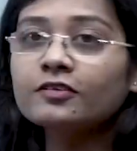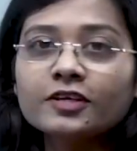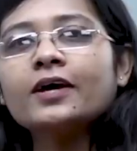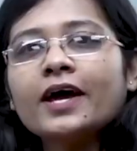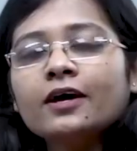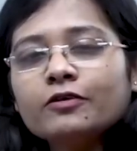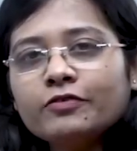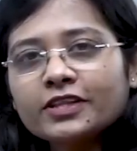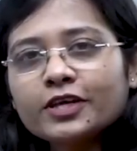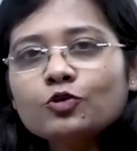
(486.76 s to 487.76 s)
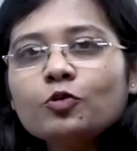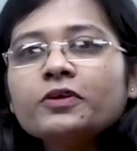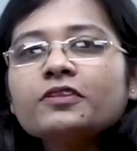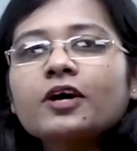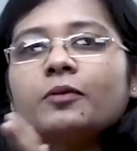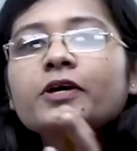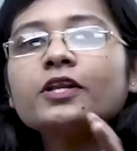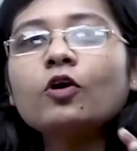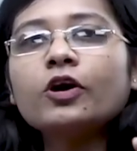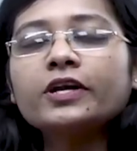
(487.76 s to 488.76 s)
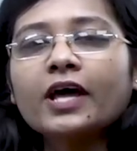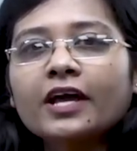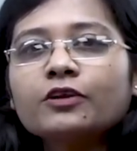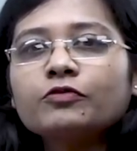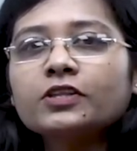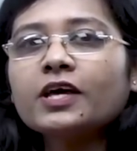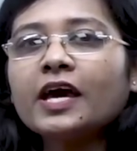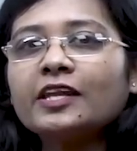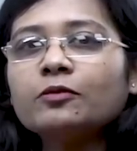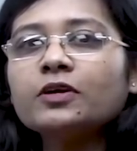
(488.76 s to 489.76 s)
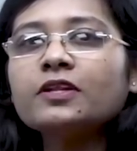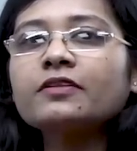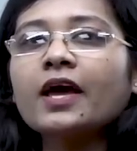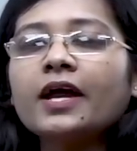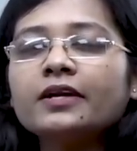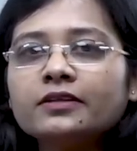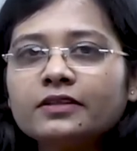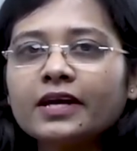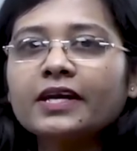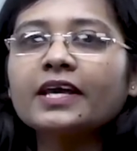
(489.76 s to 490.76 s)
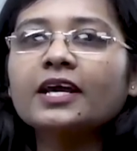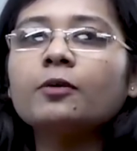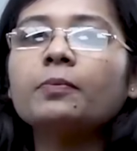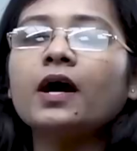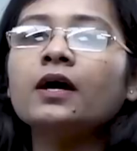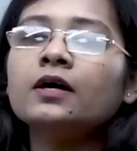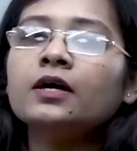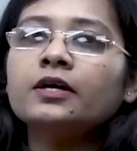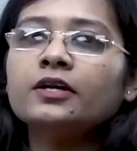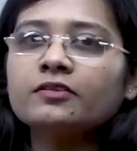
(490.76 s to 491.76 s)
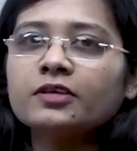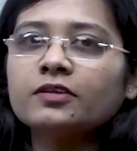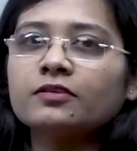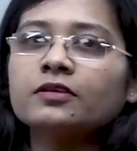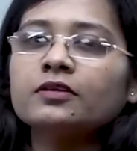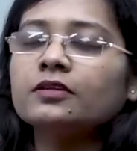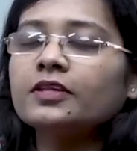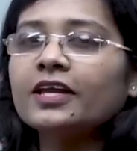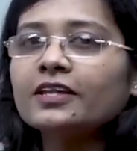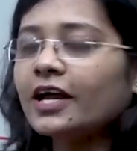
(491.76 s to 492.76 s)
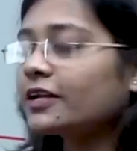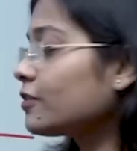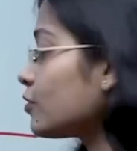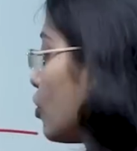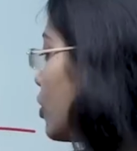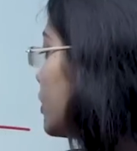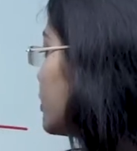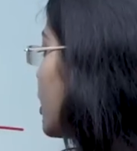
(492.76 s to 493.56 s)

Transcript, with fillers: disease, when the humans come in contact with the animals and they take up a disease. Then that is called